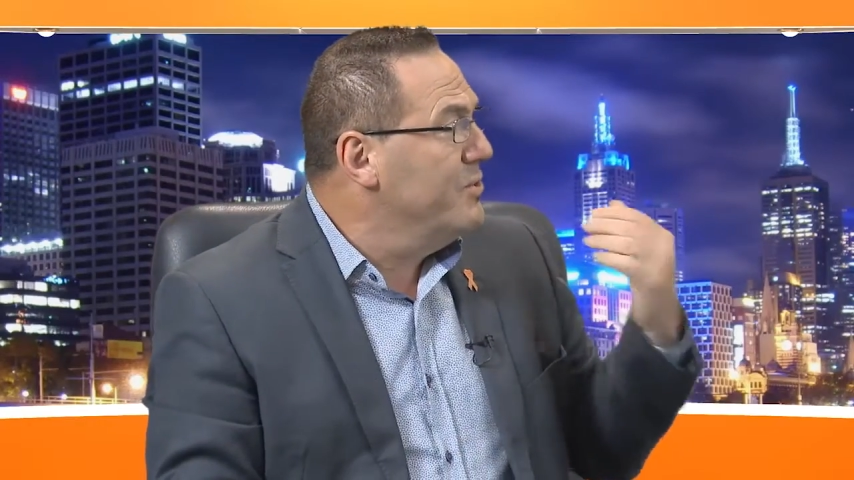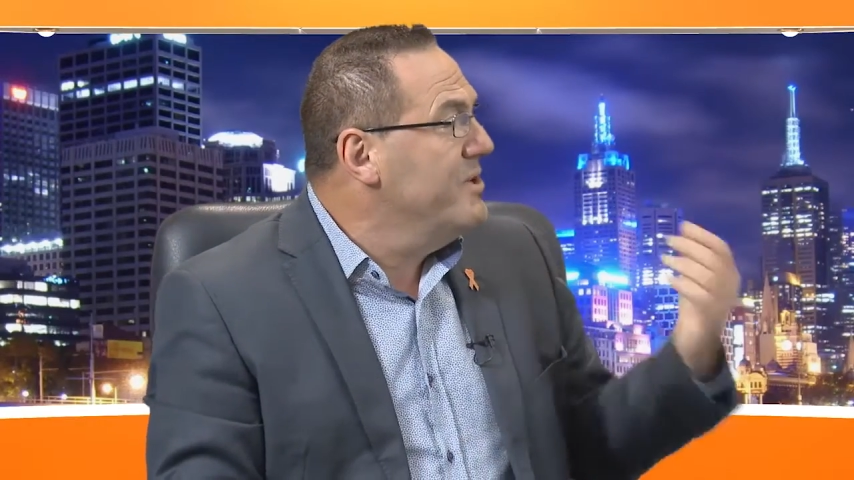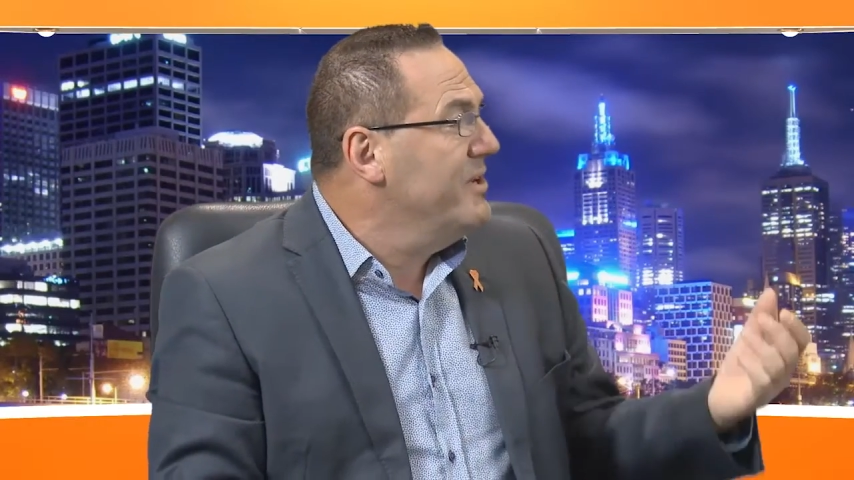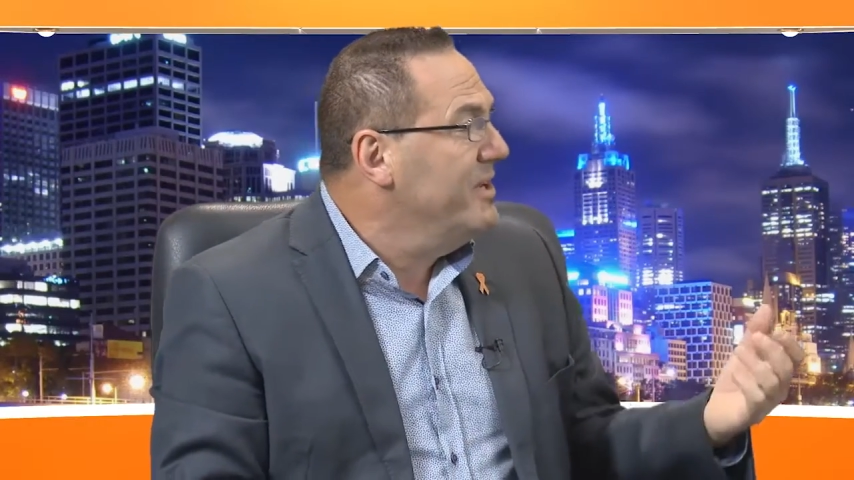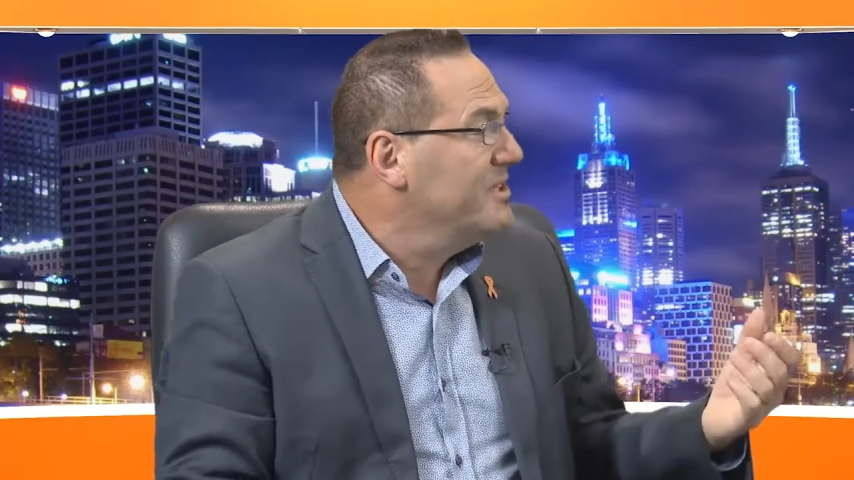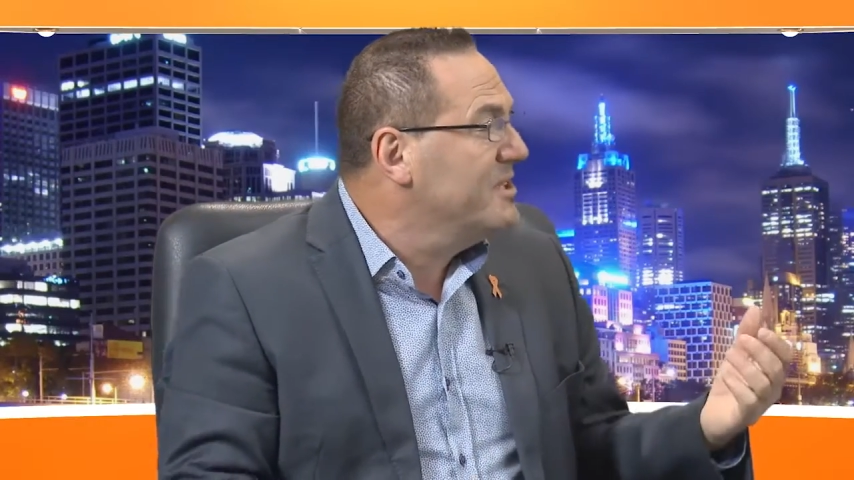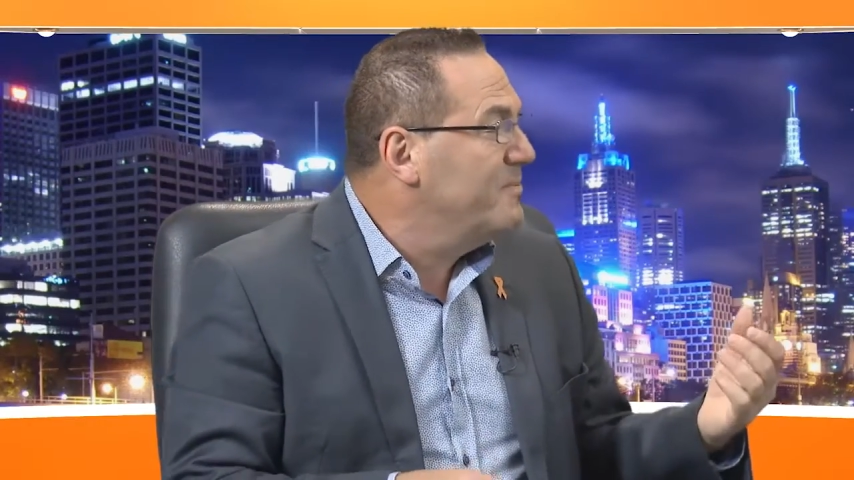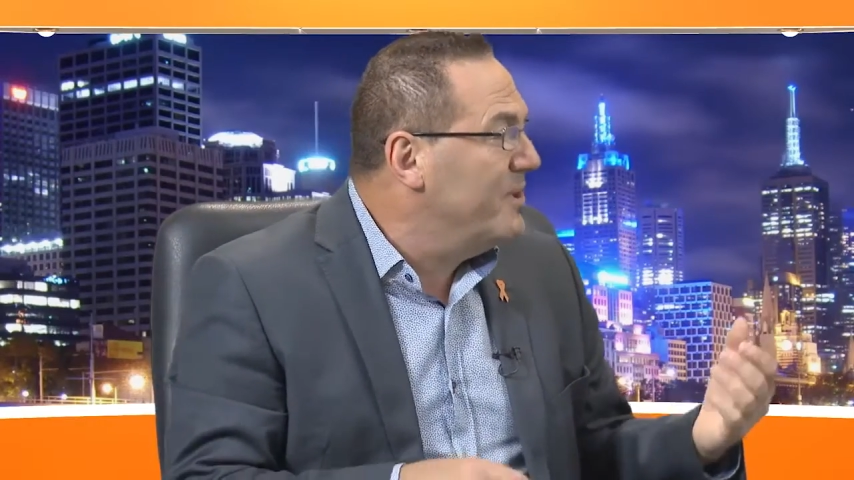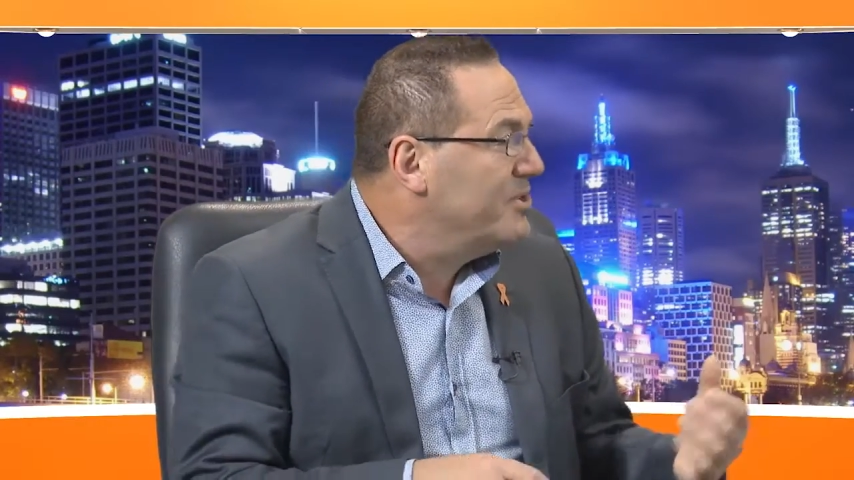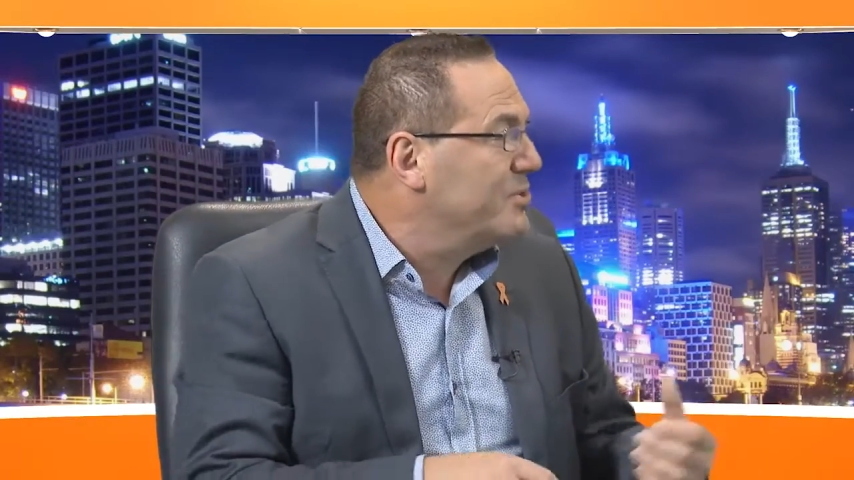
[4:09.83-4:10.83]
we need a
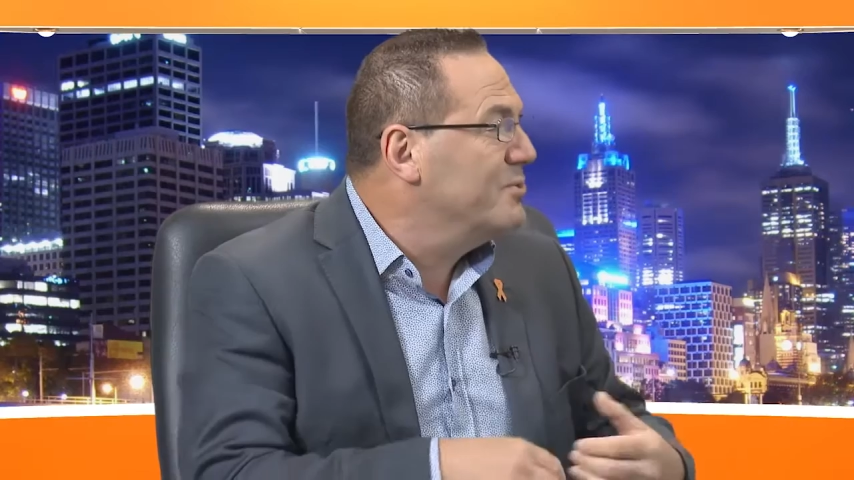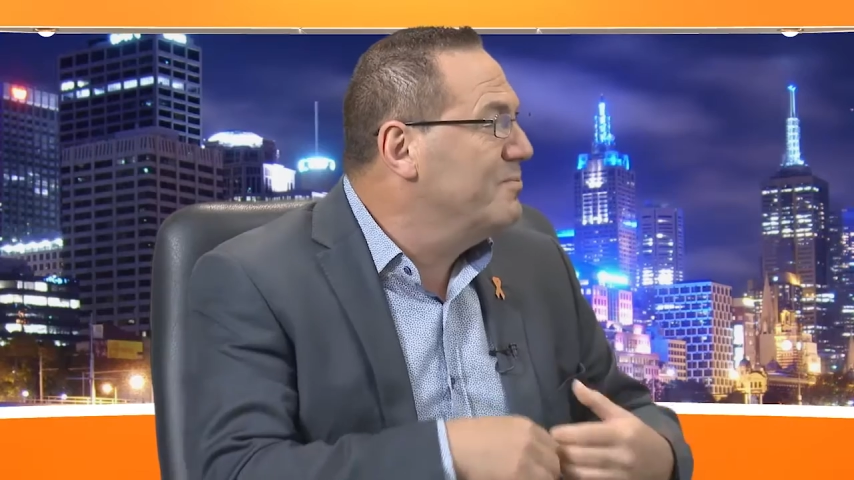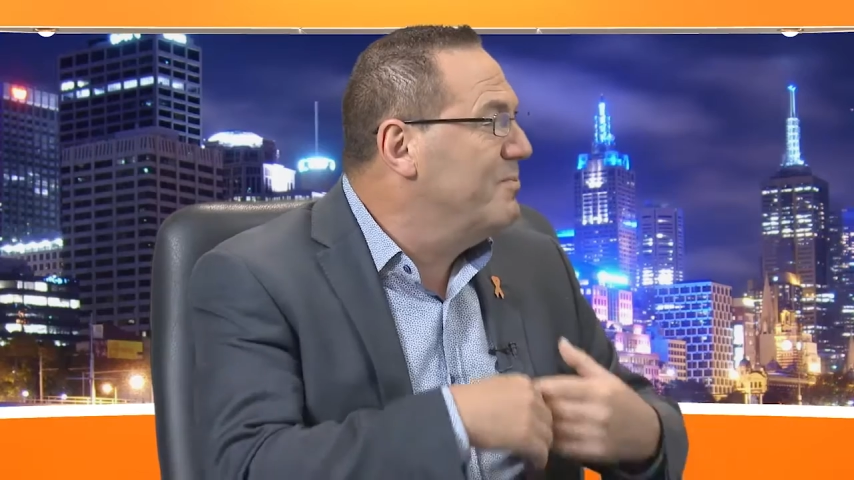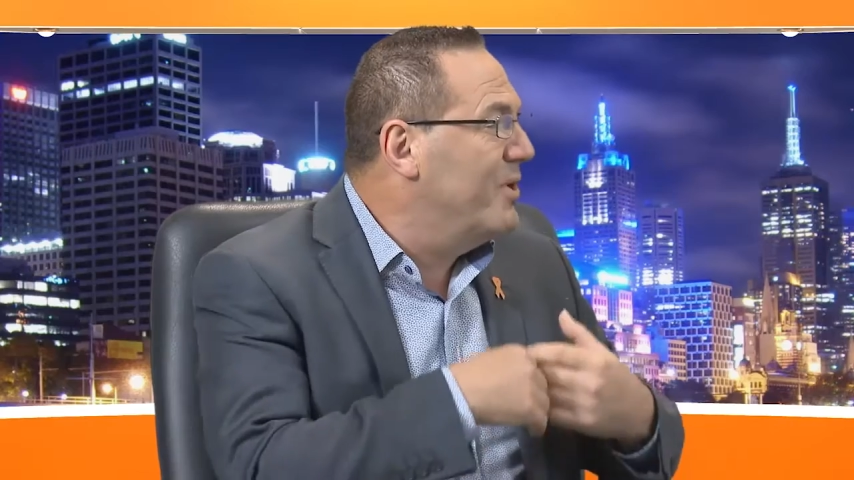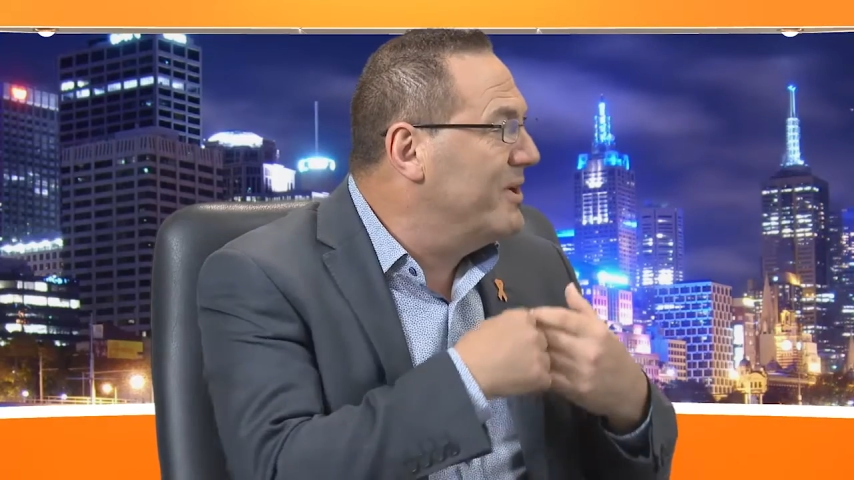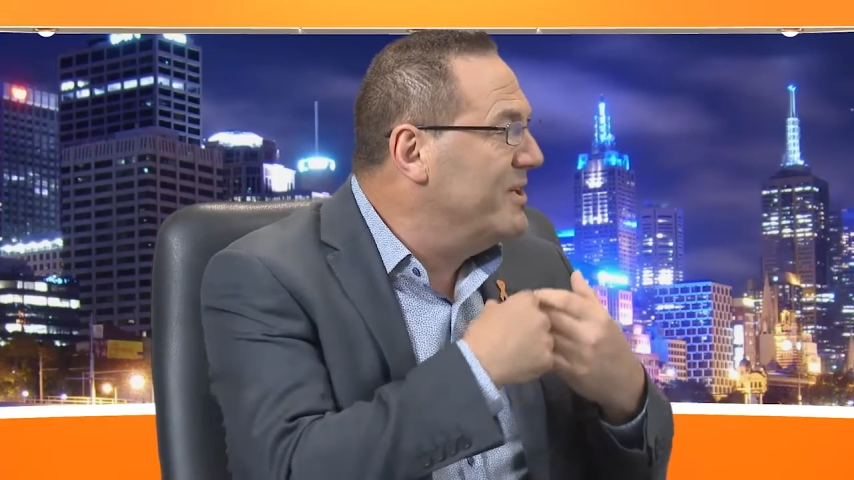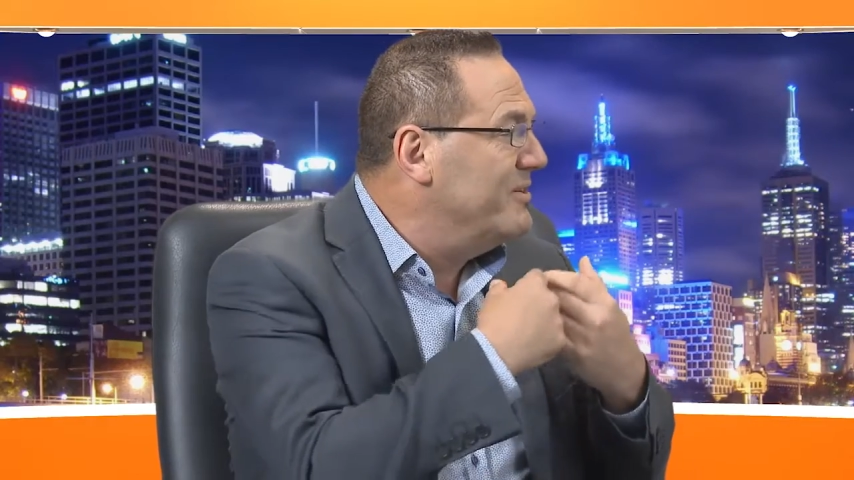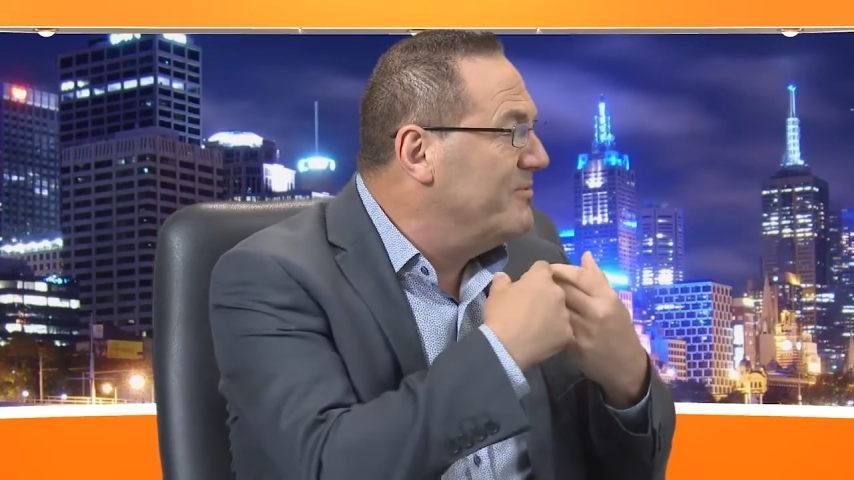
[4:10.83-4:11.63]
special body